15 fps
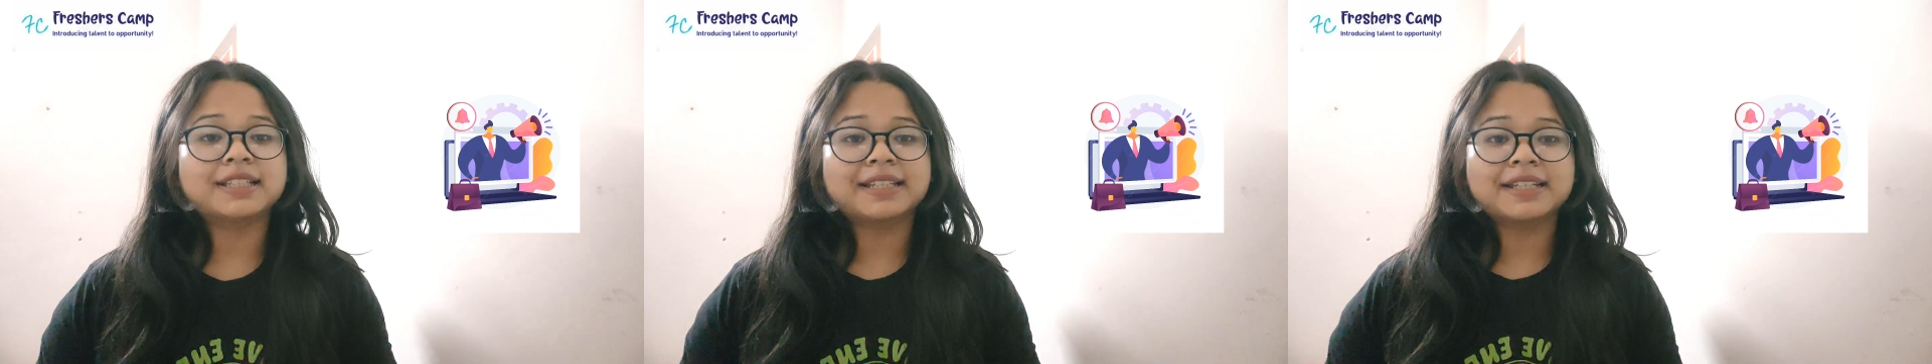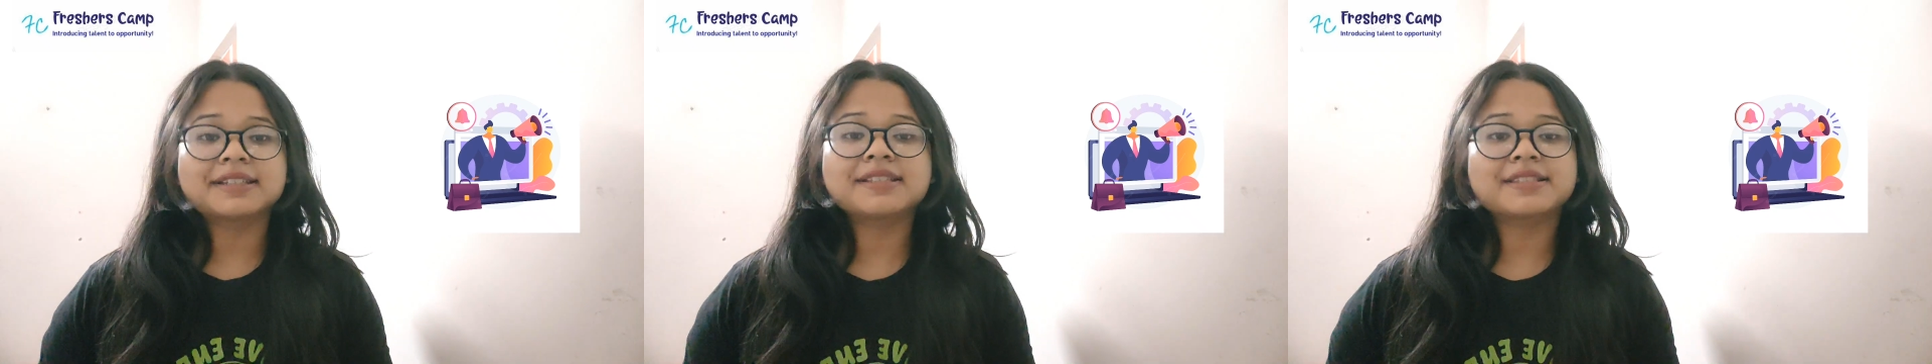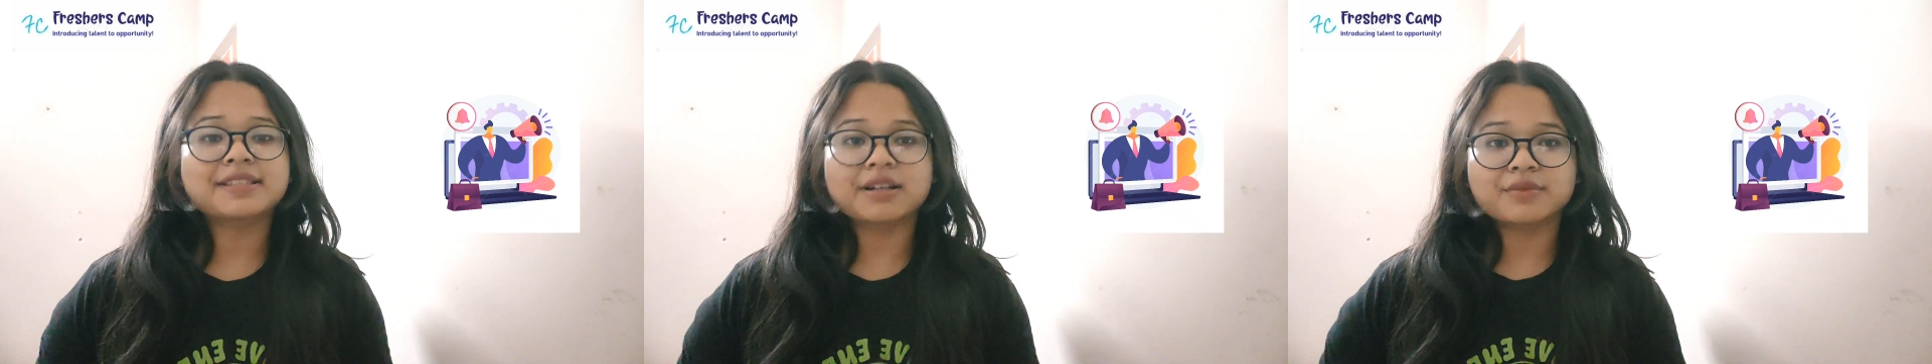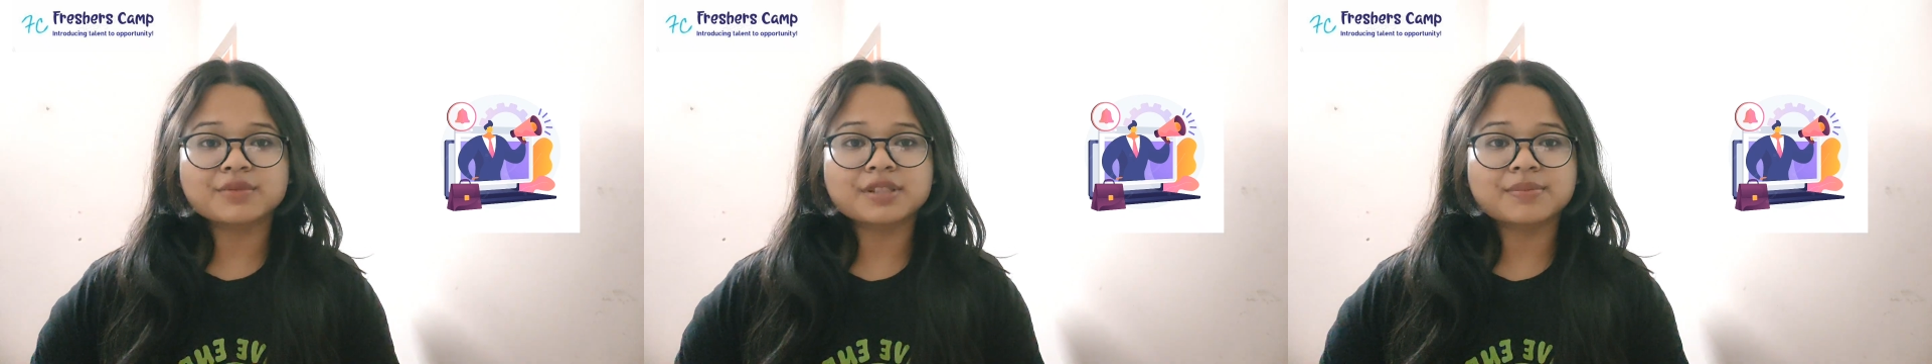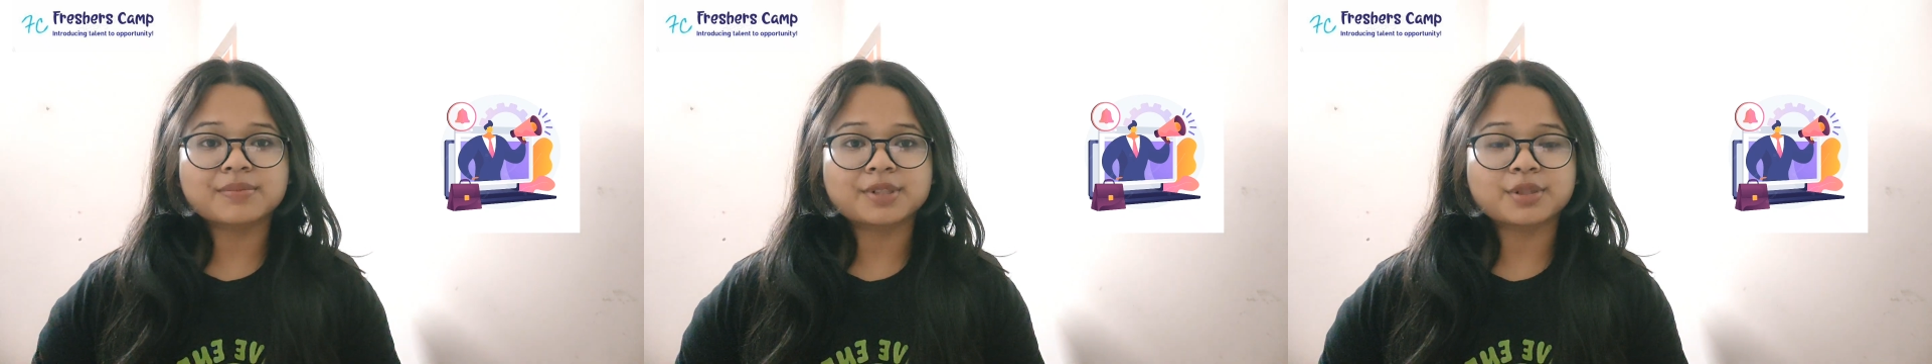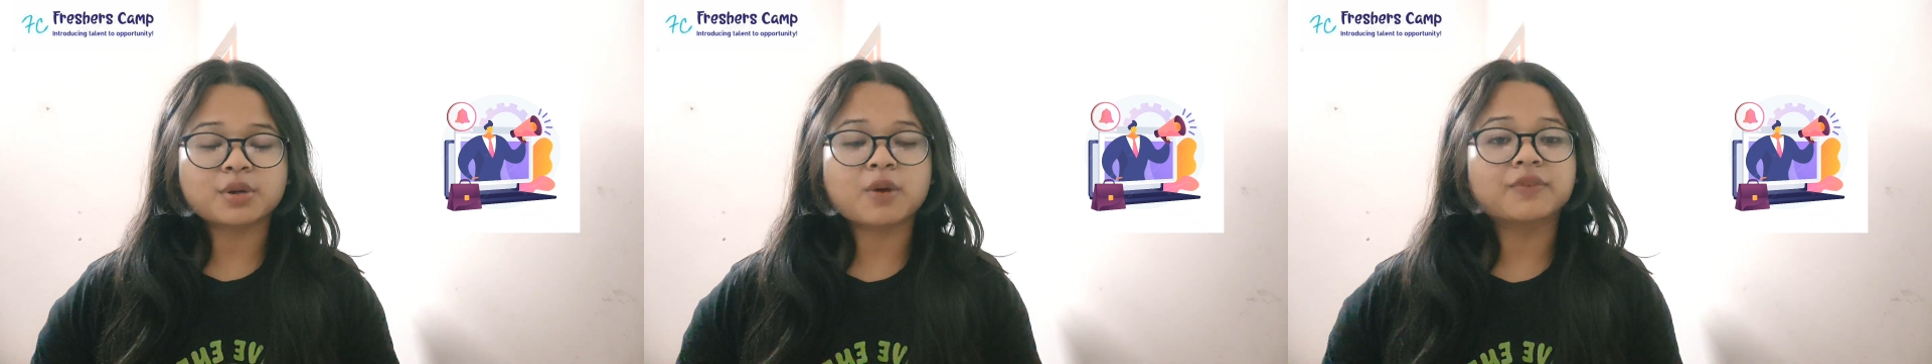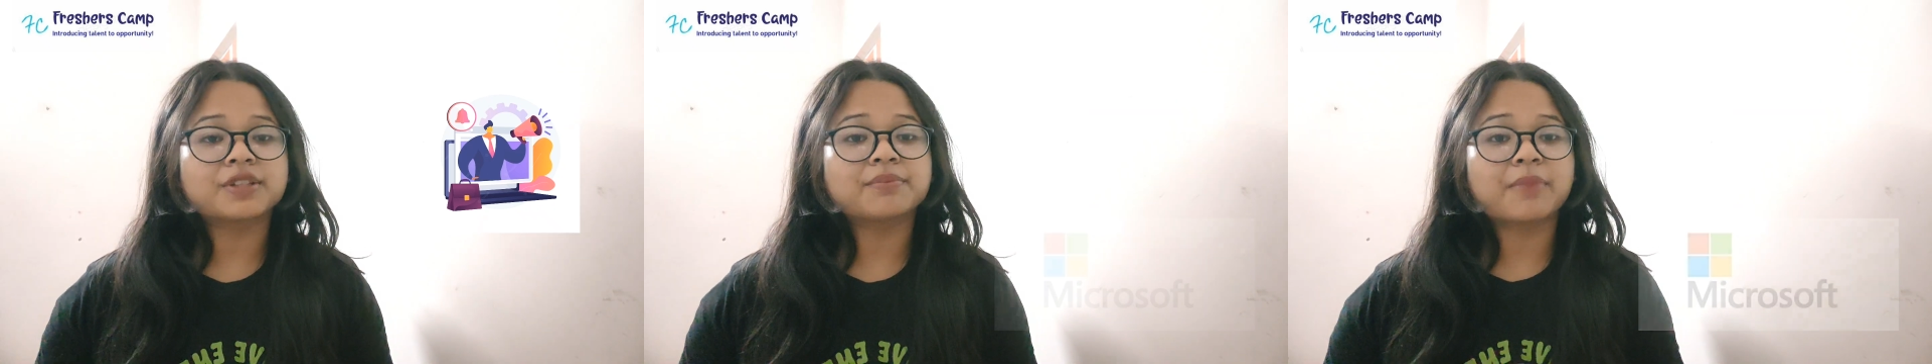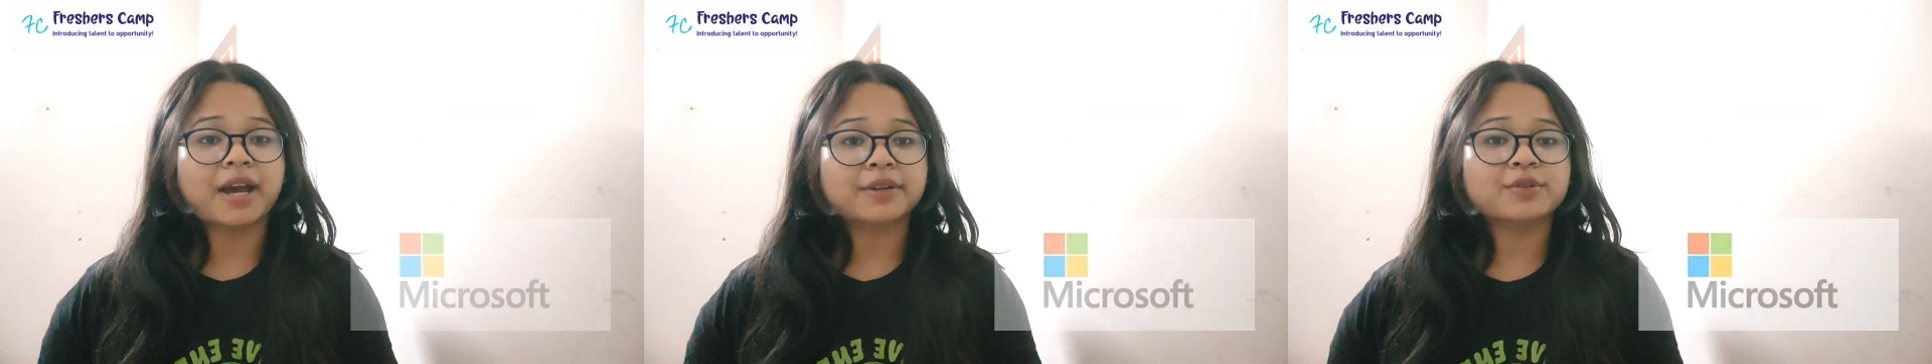latest announcement of the
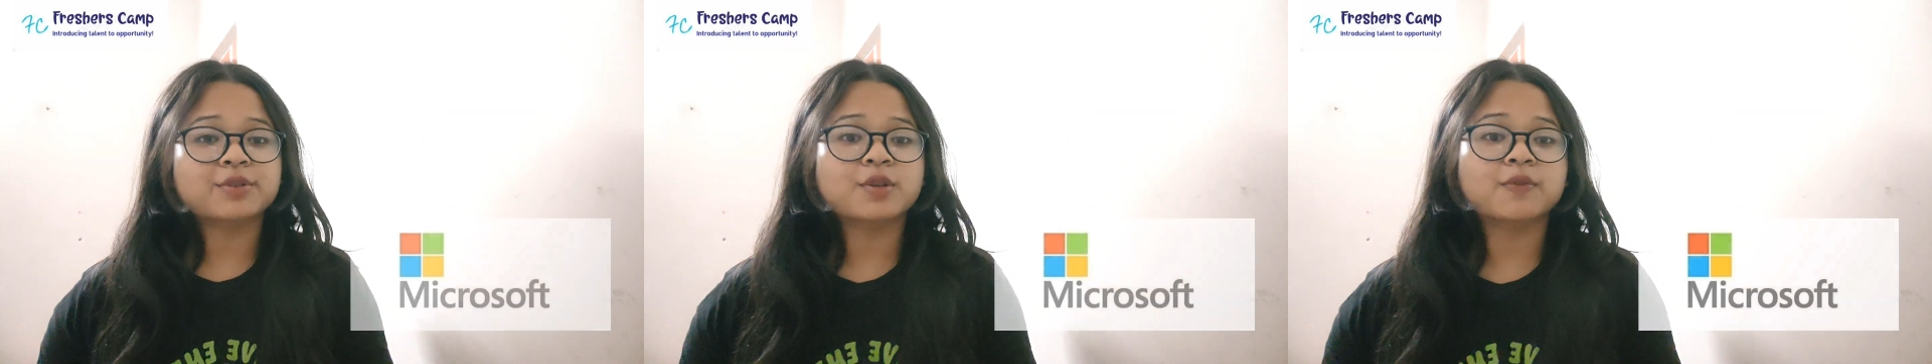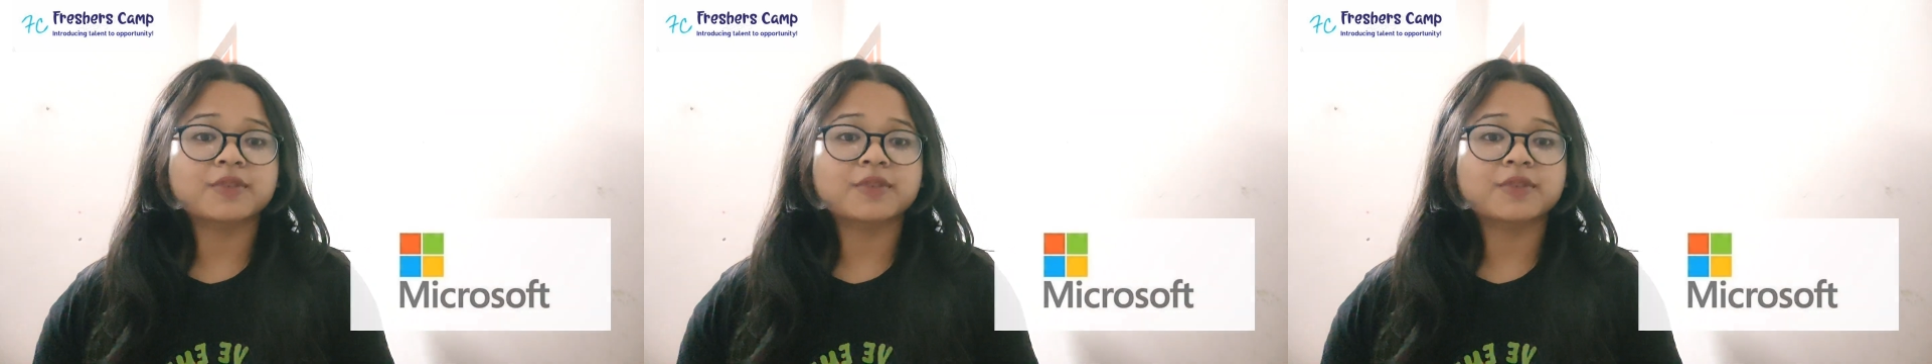Microsoft